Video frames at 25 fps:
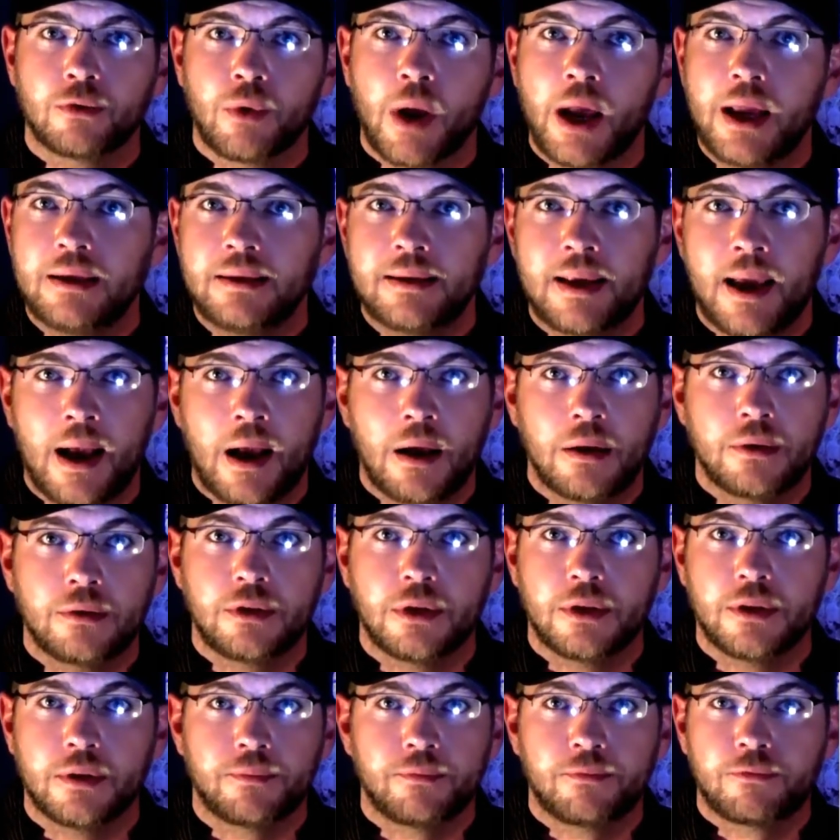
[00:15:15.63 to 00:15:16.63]
right down
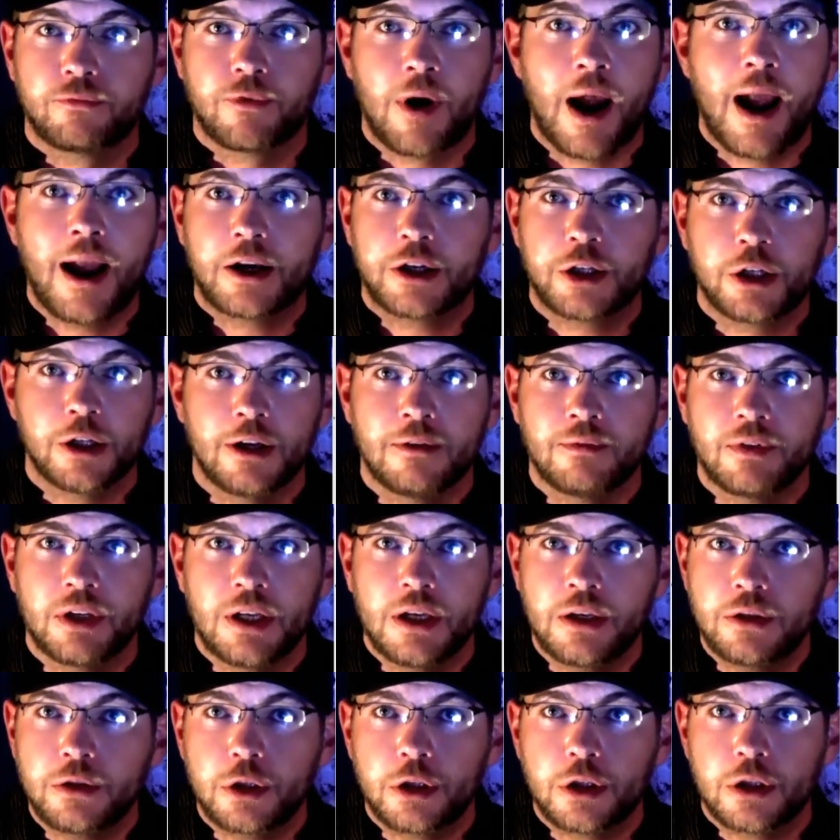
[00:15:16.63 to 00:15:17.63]
to the fraction of an
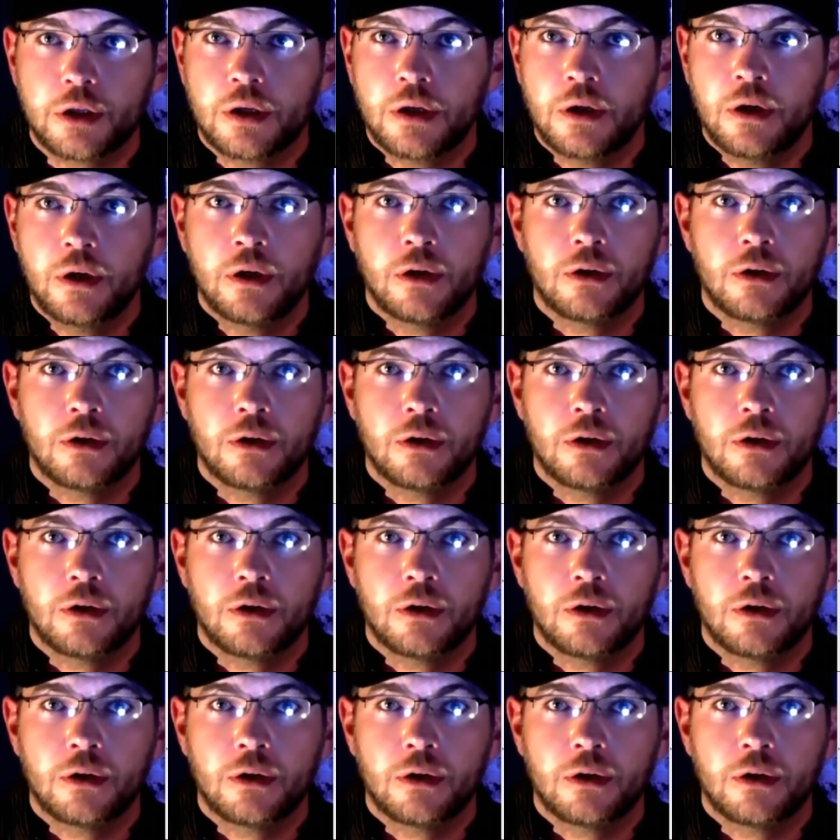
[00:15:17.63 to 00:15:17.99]
inch,